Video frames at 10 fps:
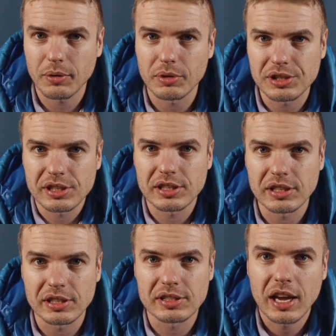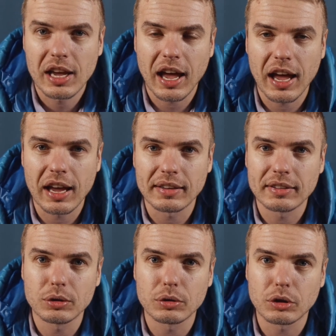which is a
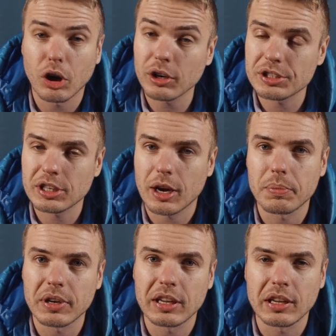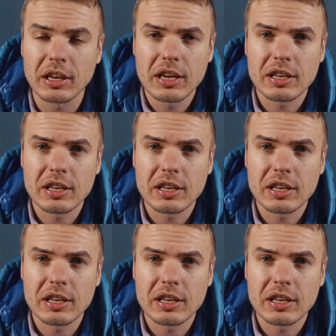little cottage company